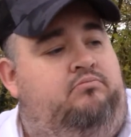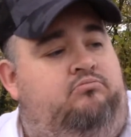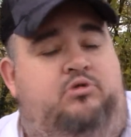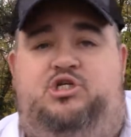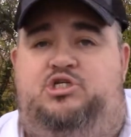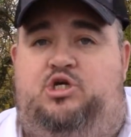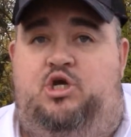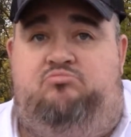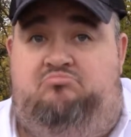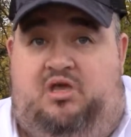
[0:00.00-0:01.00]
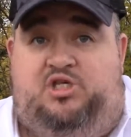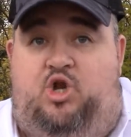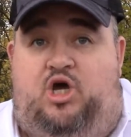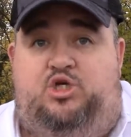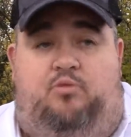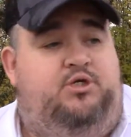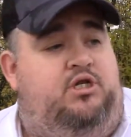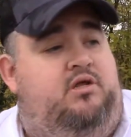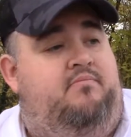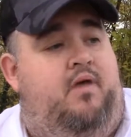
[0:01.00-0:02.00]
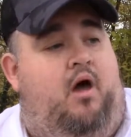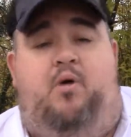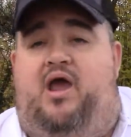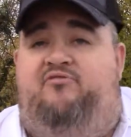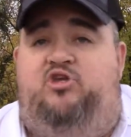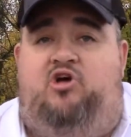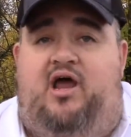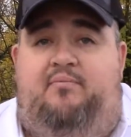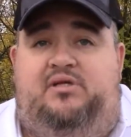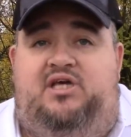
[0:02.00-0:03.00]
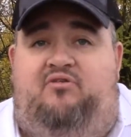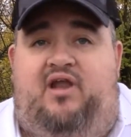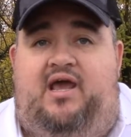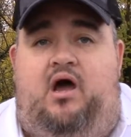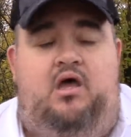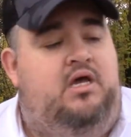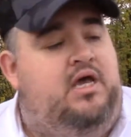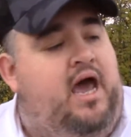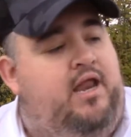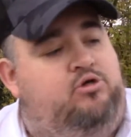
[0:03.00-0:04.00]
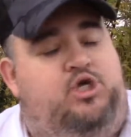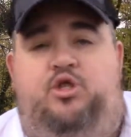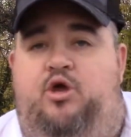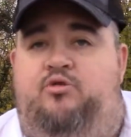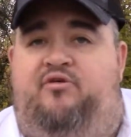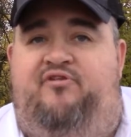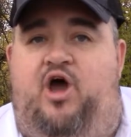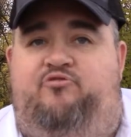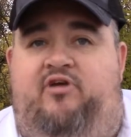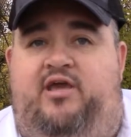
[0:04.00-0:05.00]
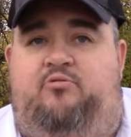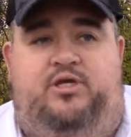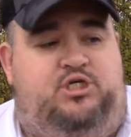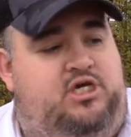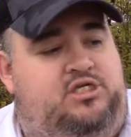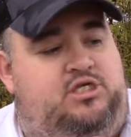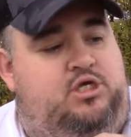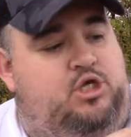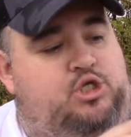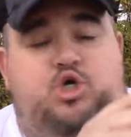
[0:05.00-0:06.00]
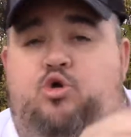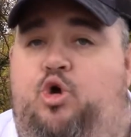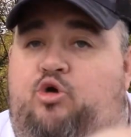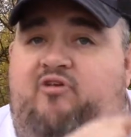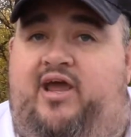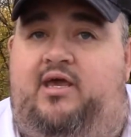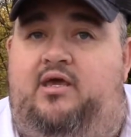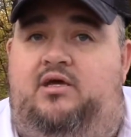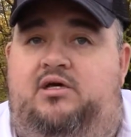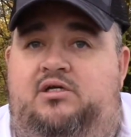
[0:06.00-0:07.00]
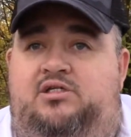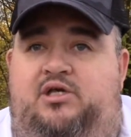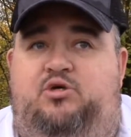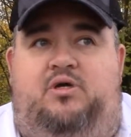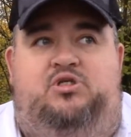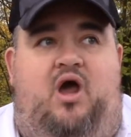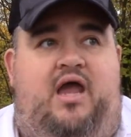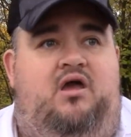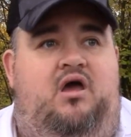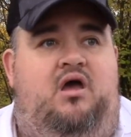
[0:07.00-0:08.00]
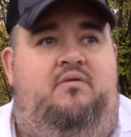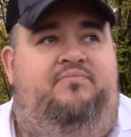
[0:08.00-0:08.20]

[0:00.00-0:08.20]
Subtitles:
which is it's a nice option, and I might even try that myself later. And they also do the 3rd rig, which is a 2 hook rig. So it's almost like a